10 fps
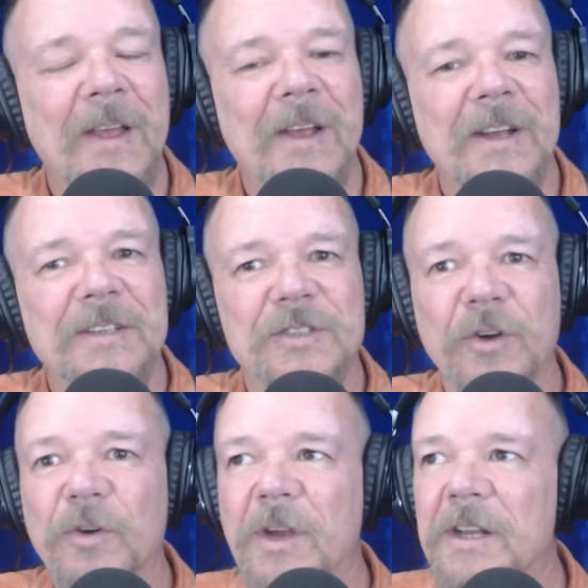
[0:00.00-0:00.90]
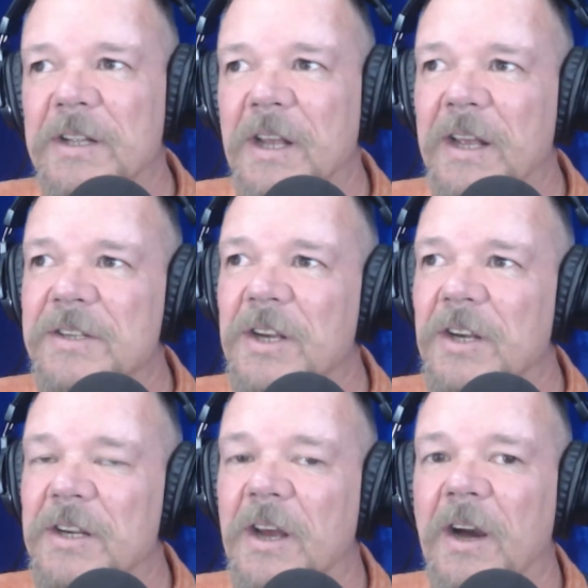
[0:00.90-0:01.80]
So
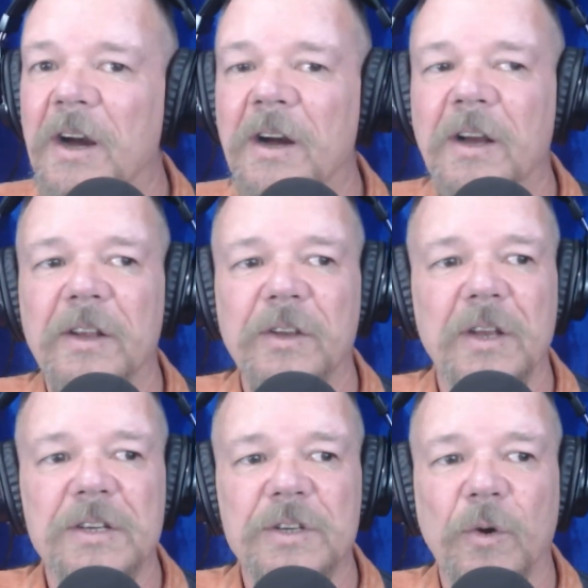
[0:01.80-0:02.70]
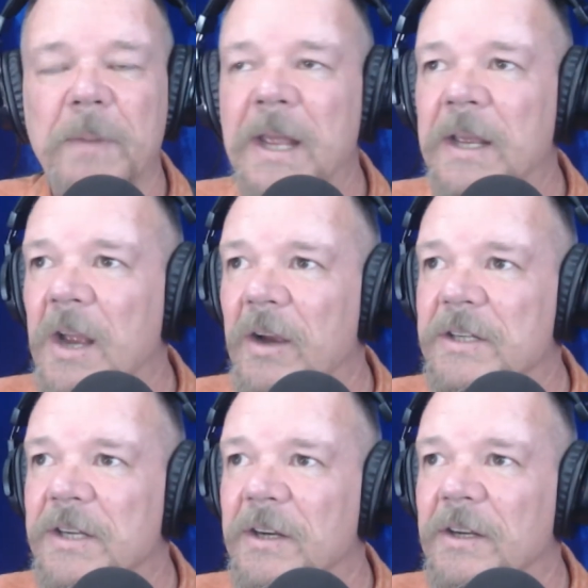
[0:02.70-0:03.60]
is your main
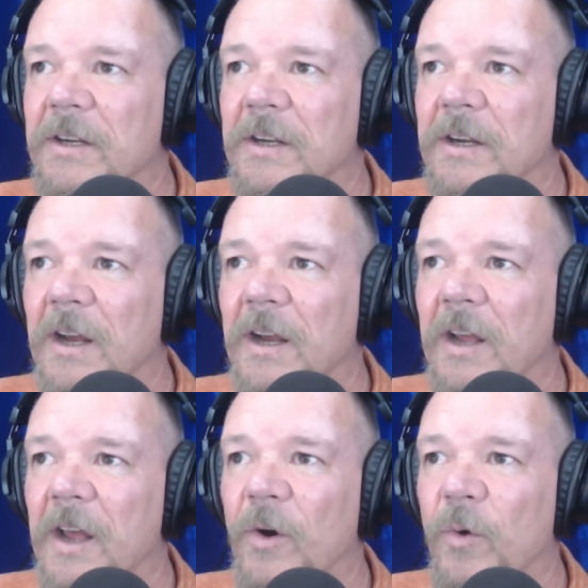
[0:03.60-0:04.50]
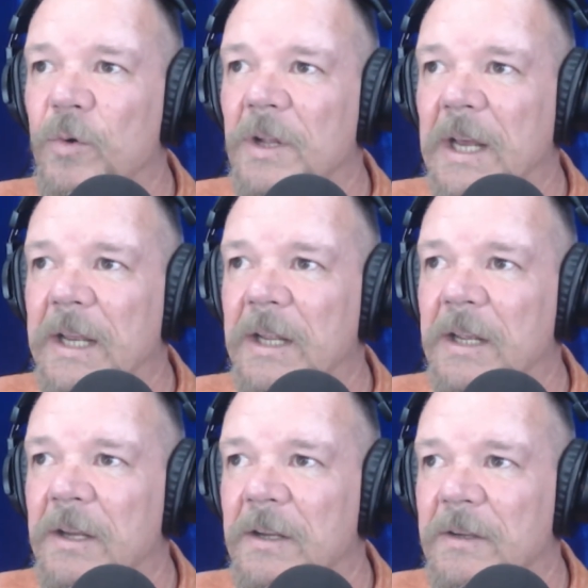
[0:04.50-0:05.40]
character an older lady
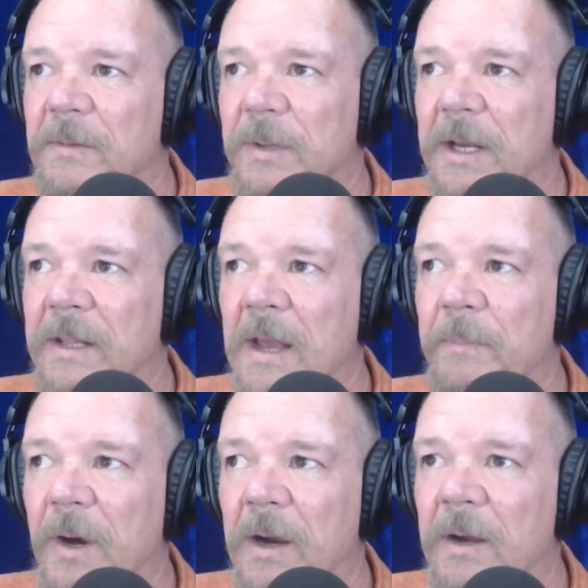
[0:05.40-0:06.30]
playing that part?